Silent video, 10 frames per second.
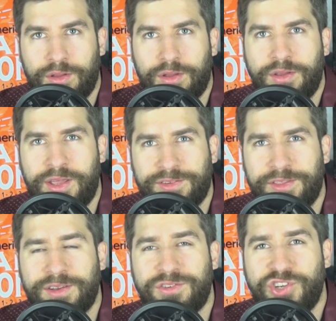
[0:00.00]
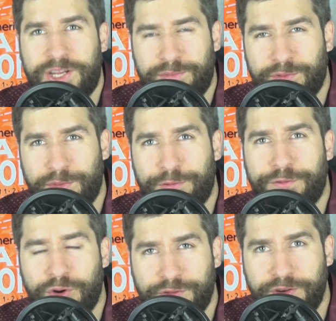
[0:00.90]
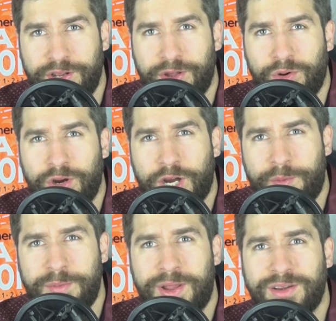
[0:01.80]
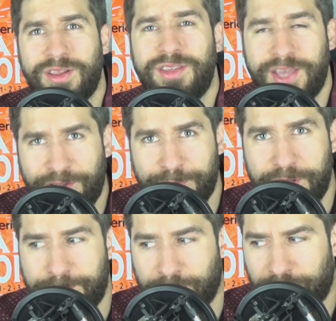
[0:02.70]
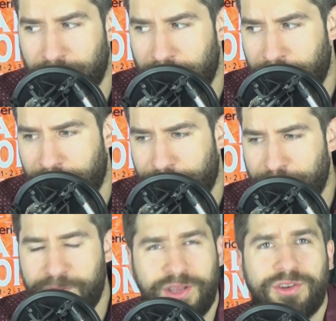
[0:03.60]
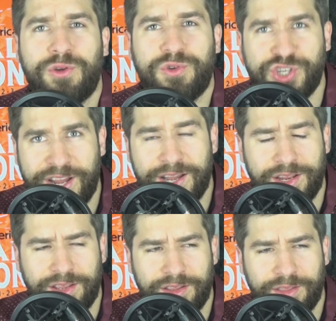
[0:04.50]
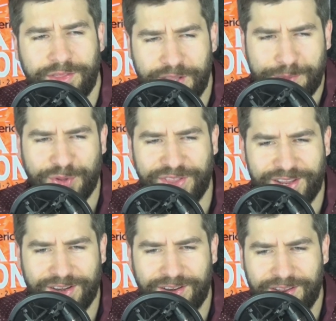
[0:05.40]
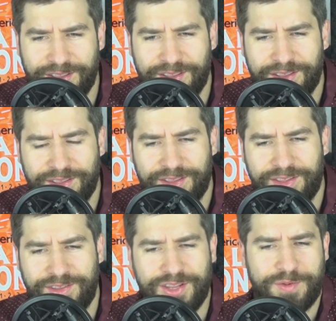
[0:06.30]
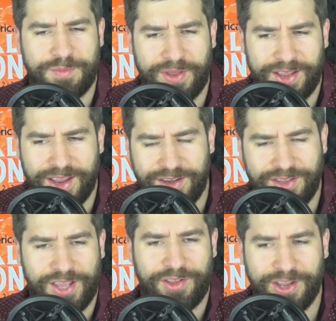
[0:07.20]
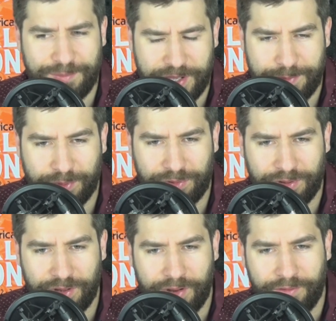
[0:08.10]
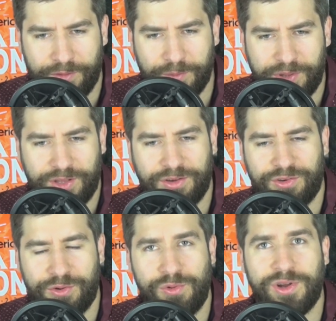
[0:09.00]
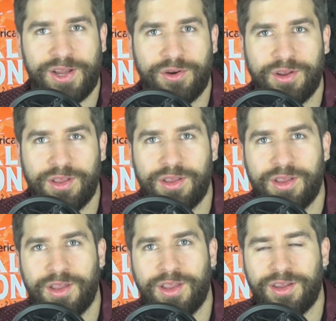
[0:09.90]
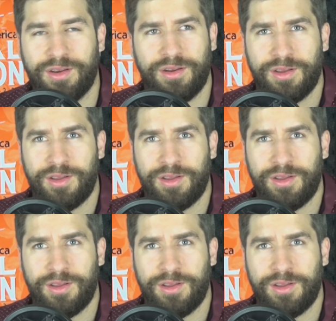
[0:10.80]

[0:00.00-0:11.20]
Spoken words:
Yes, that's James from the first video coming back to yell at people for being too chatty. Think about that. He's coming back and yelling at people for being too loud and